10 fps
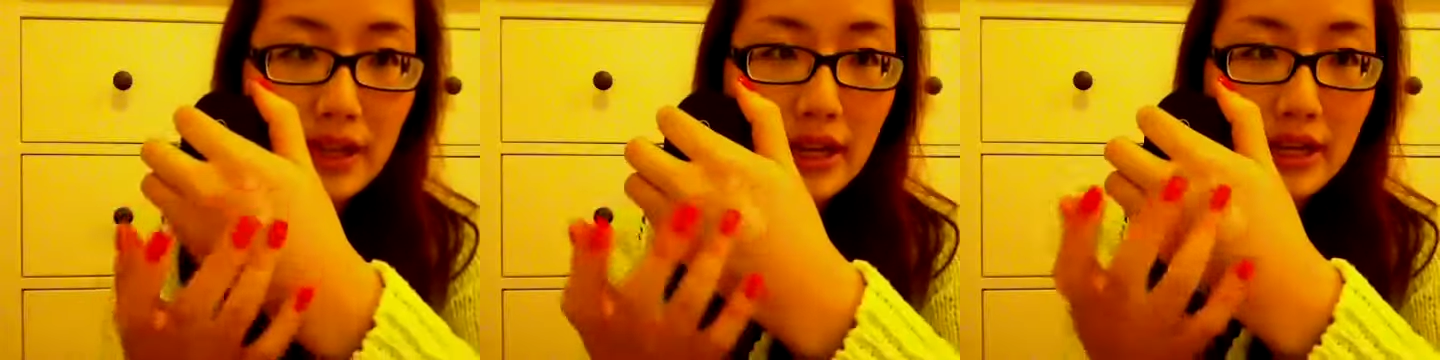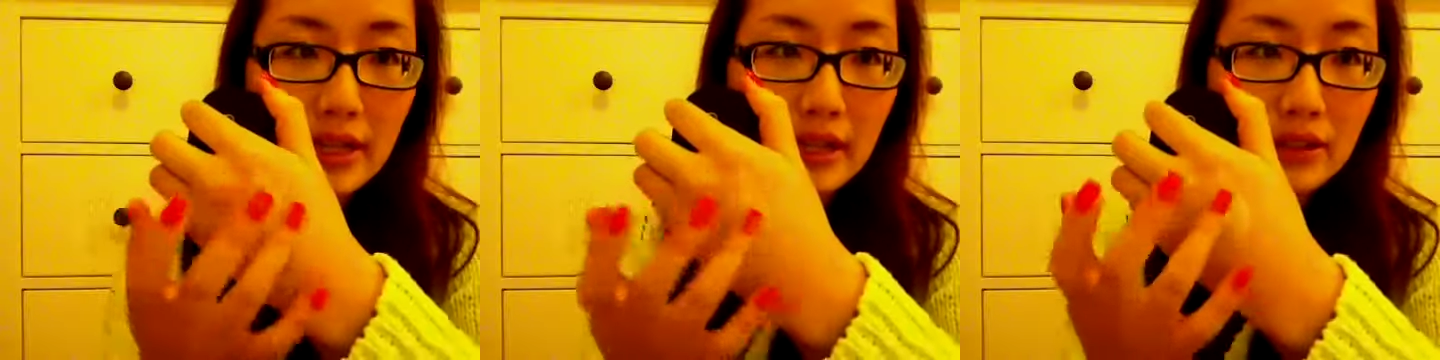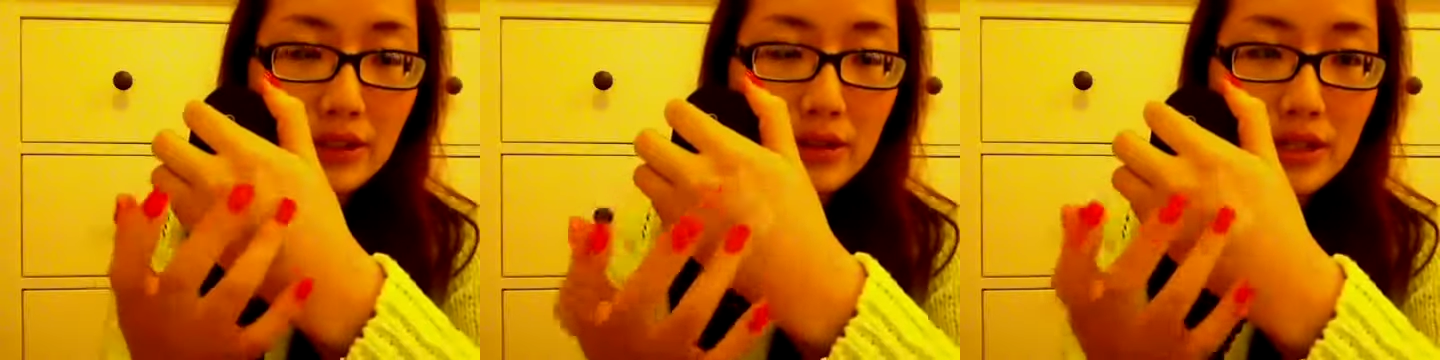and then I'll
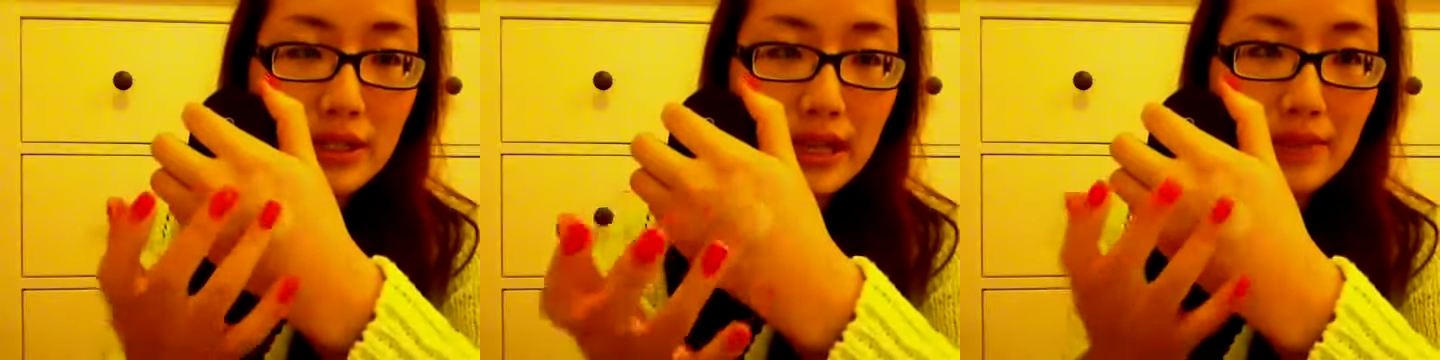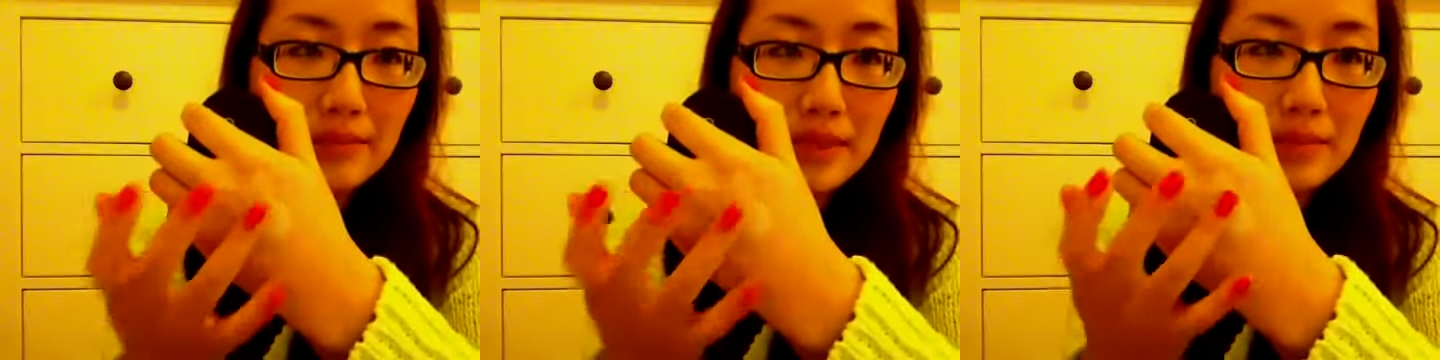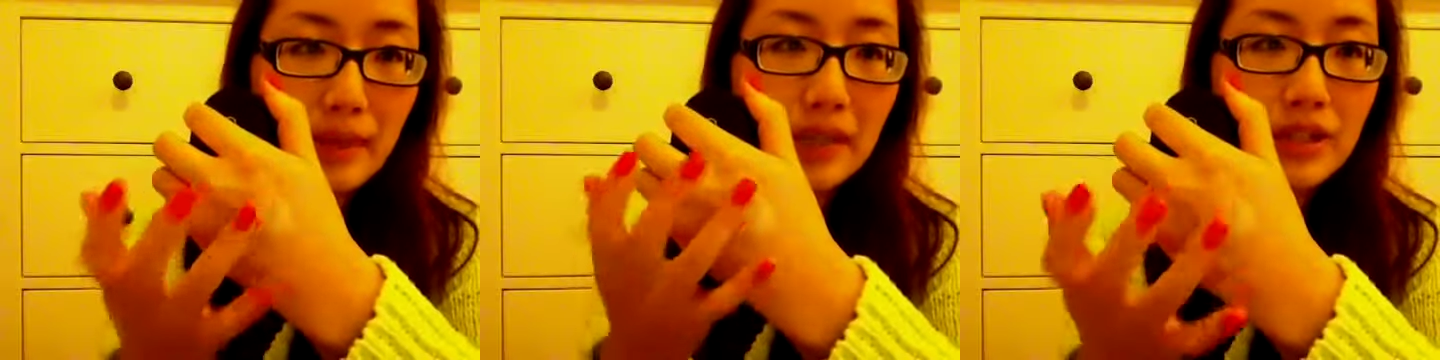use a damp
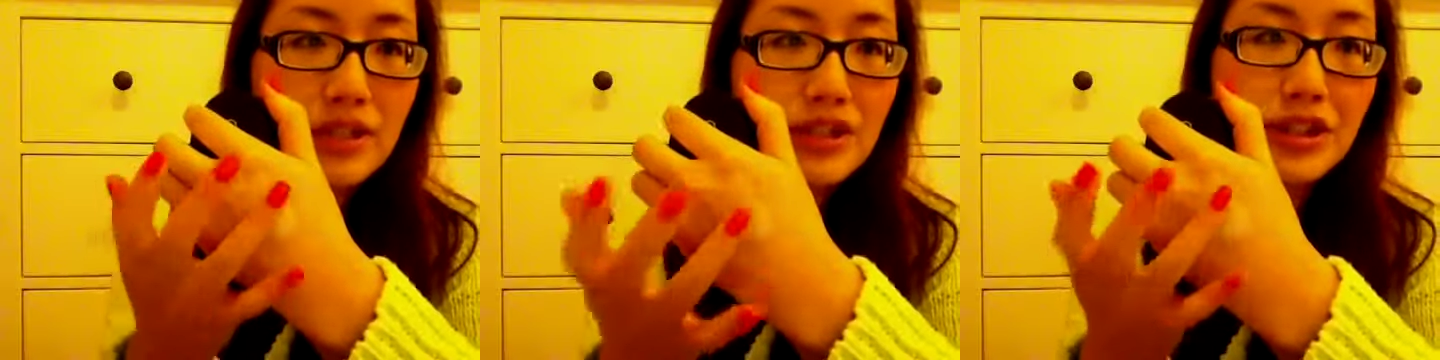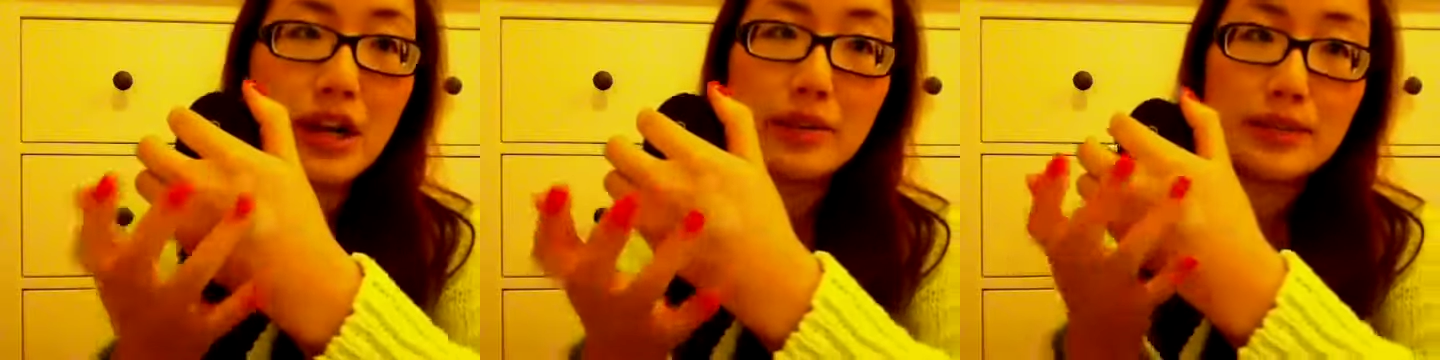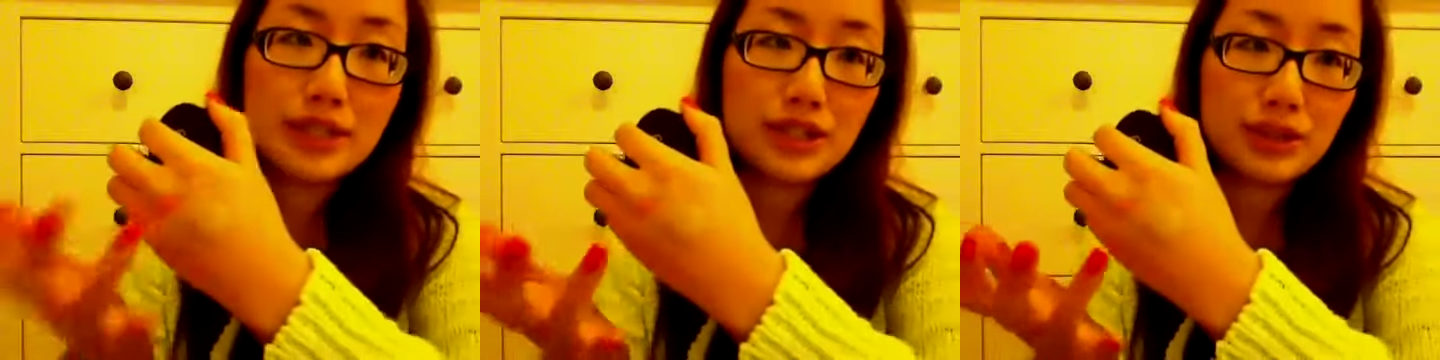sponge,
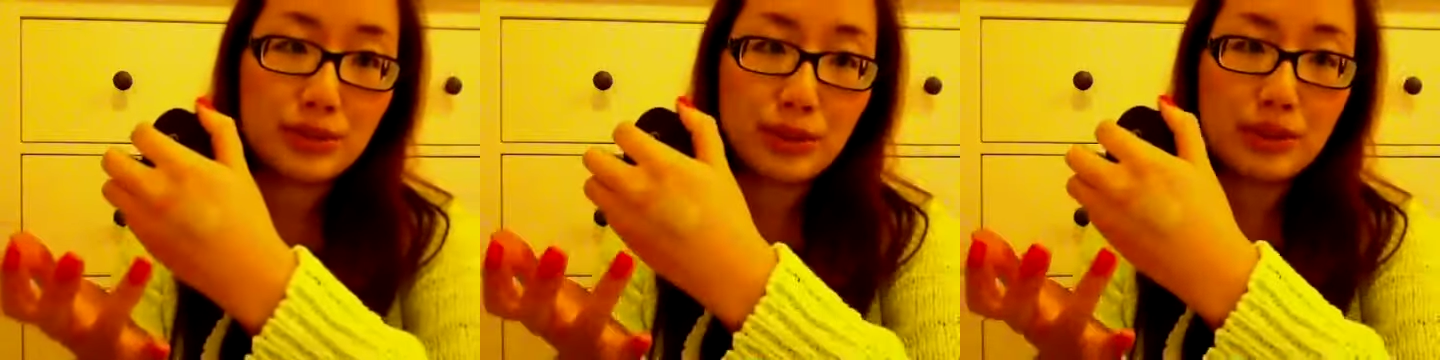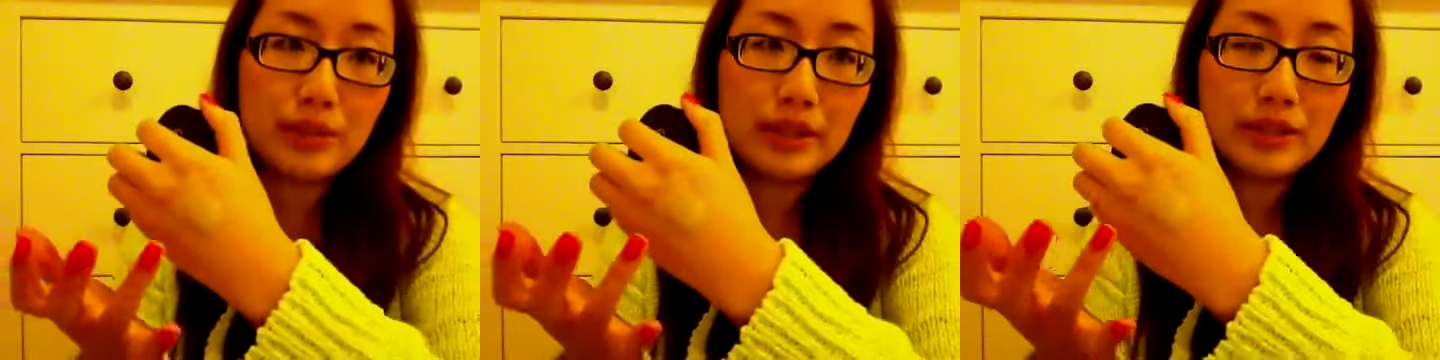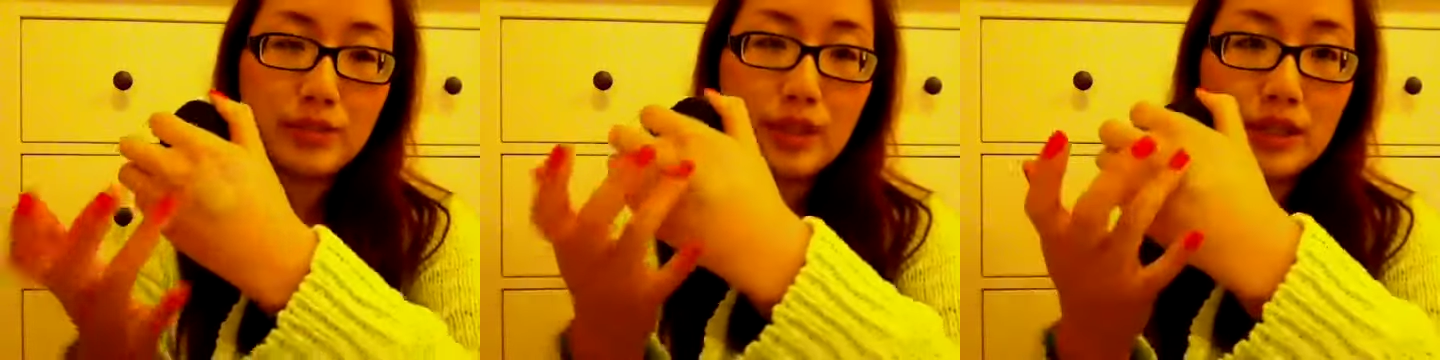such as a beauty blender
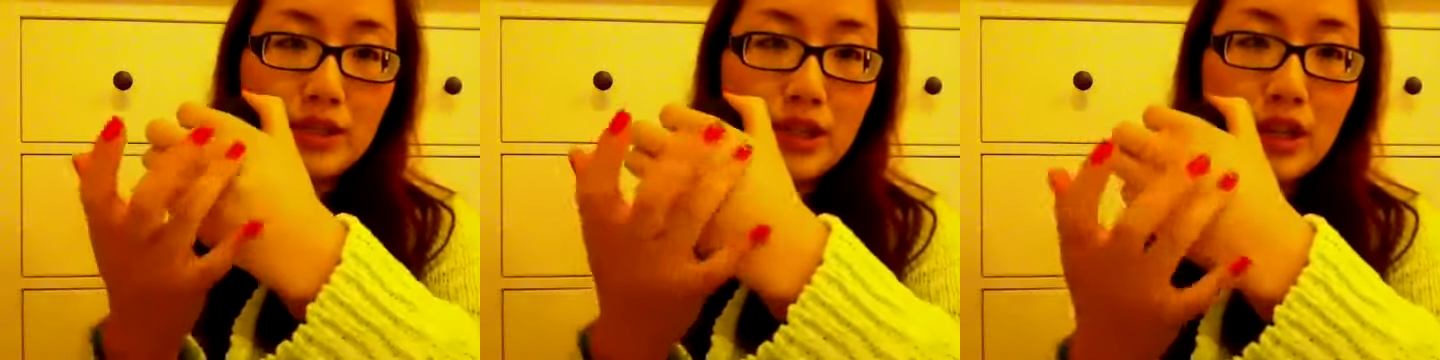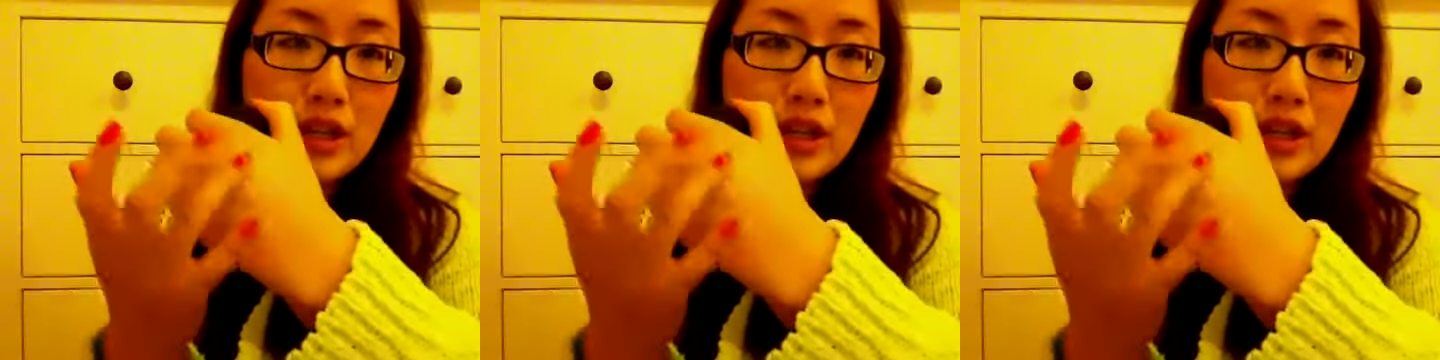sponge,